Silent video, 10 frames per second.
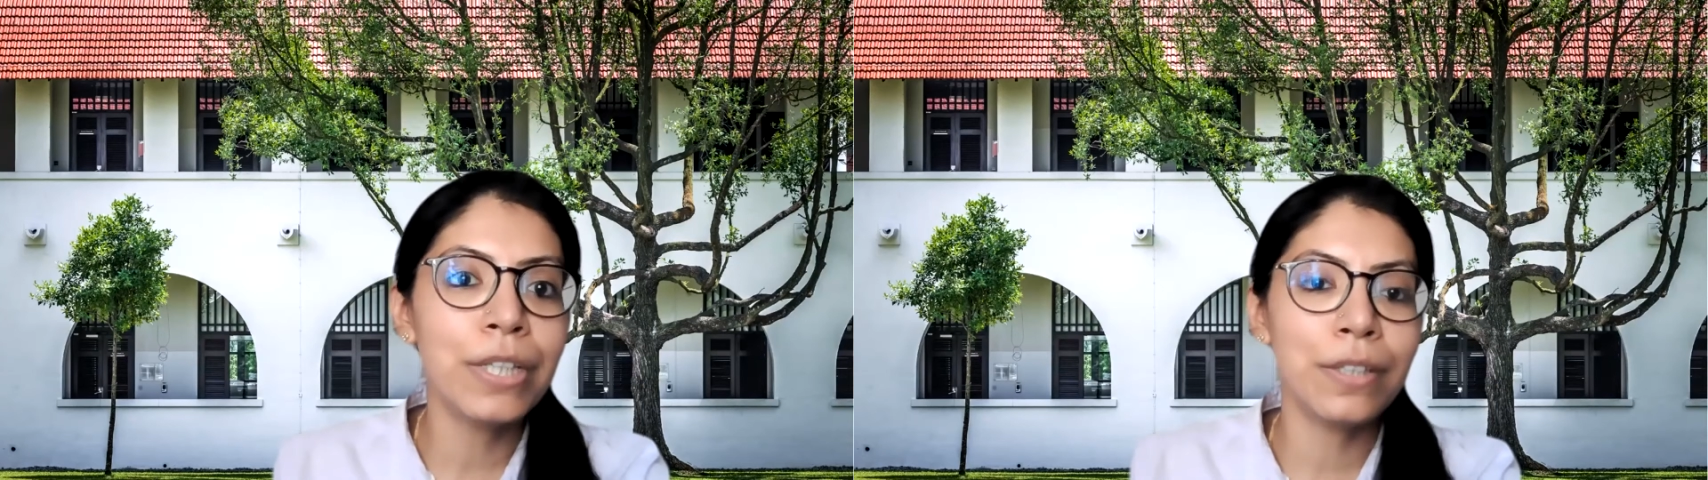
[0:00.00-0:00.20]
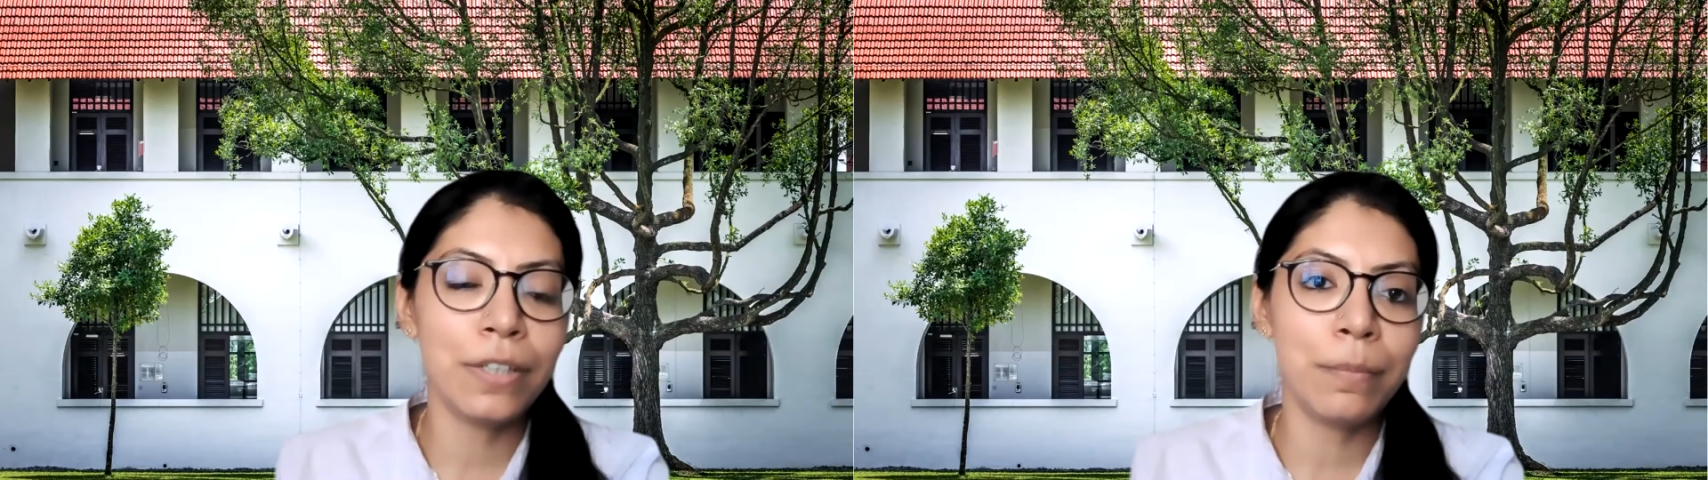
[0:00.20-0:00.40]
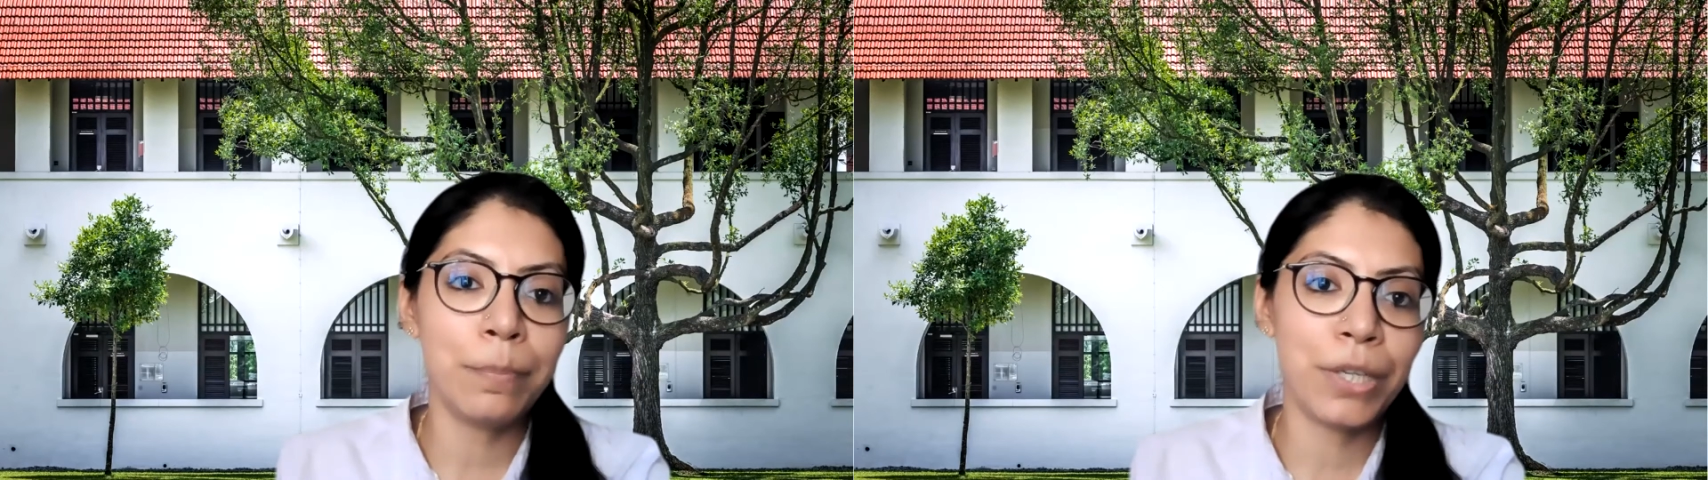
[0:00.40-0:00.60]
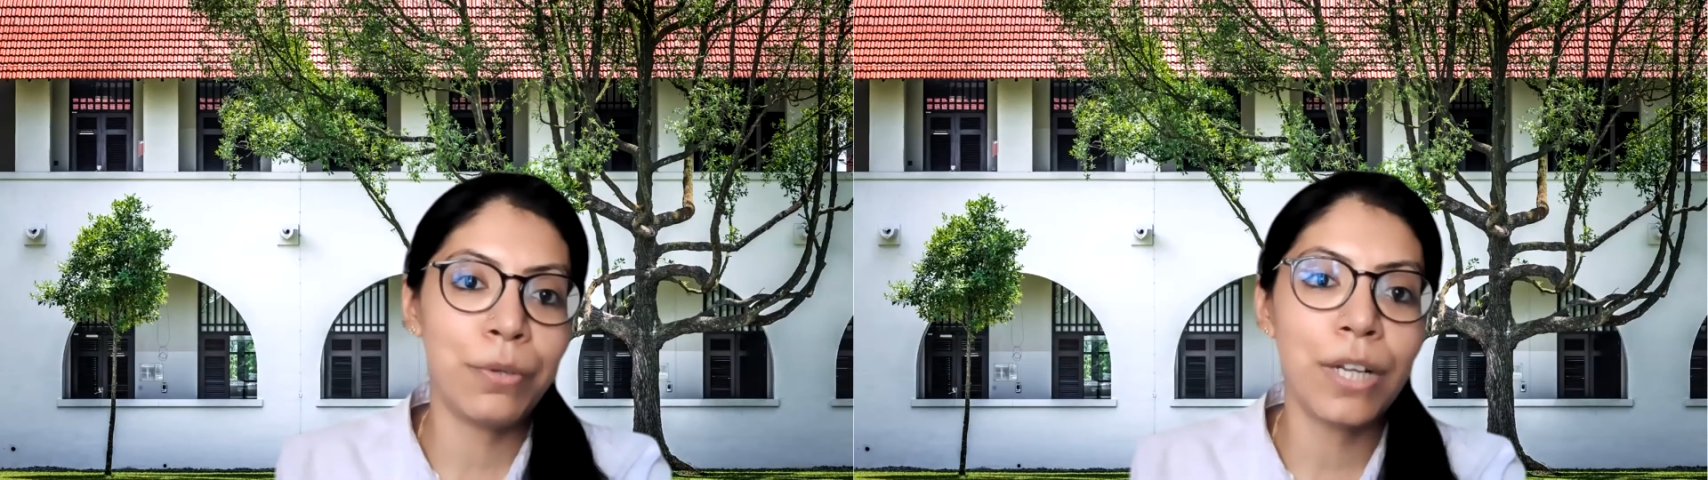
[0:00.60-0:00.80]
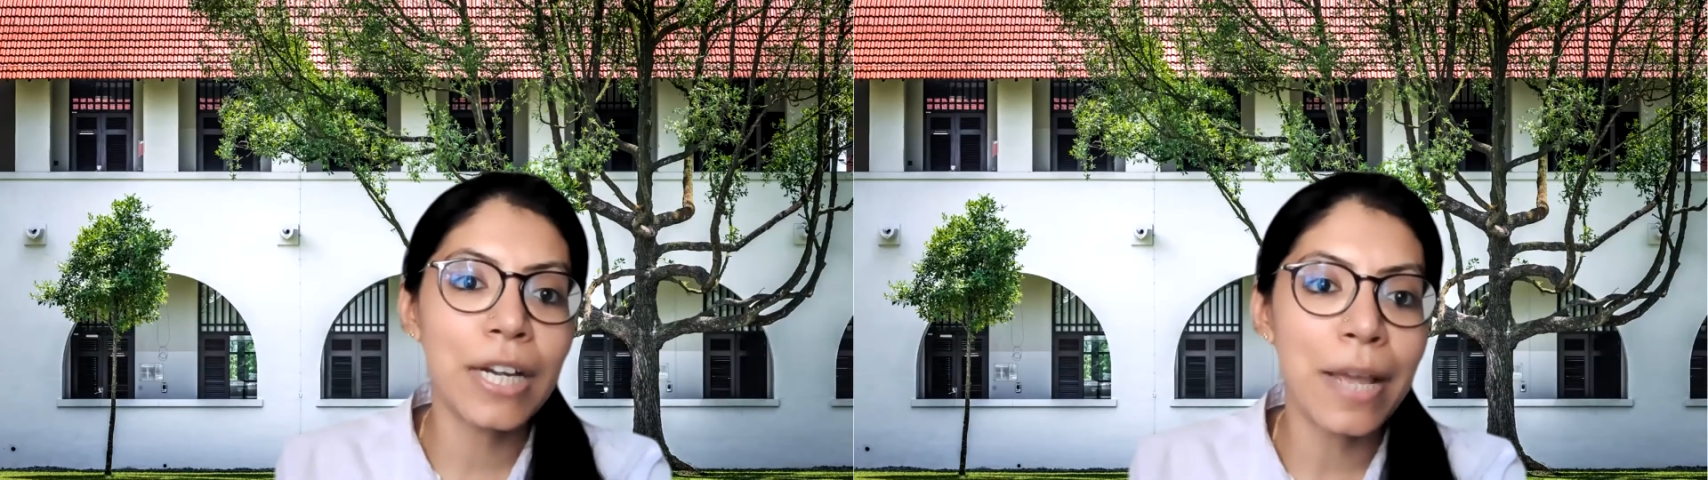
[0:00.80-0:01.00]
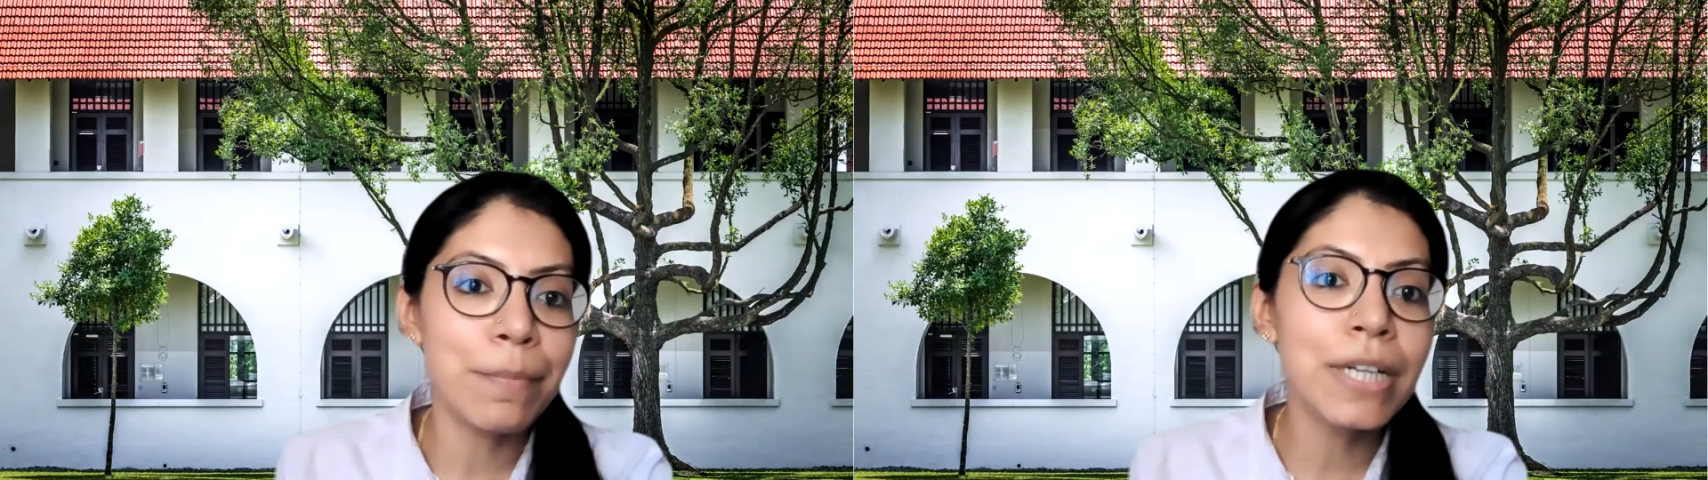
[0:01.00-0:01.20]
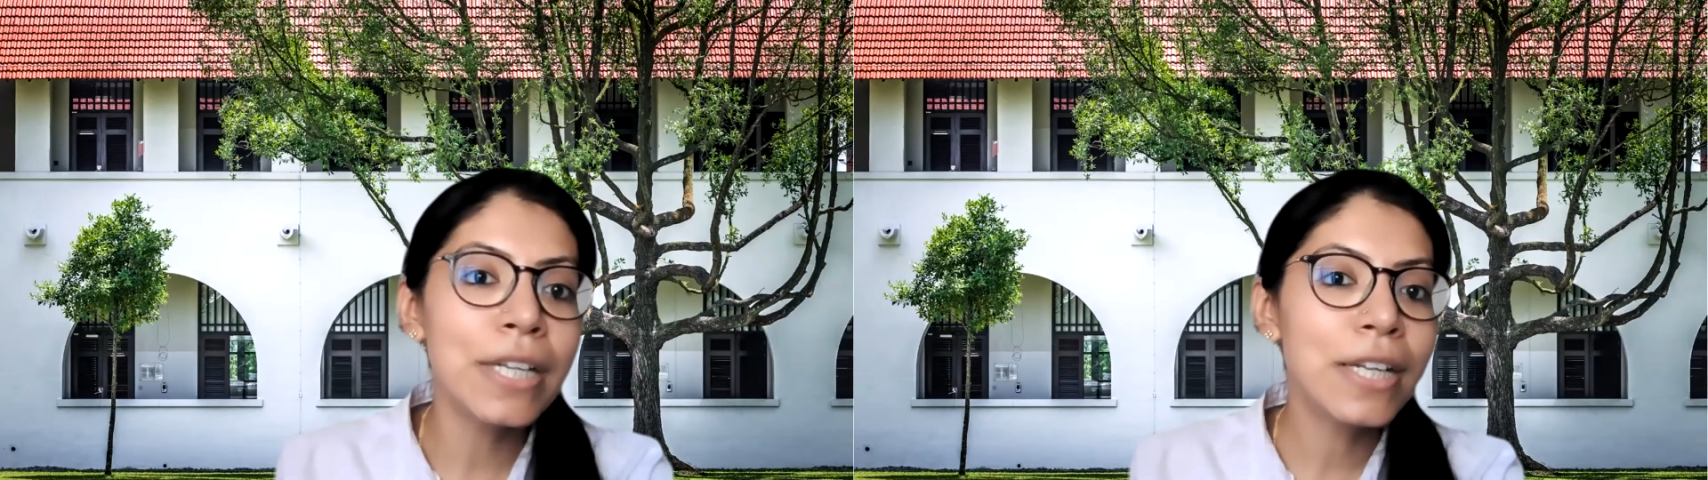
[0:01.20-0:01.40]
in a particular climate,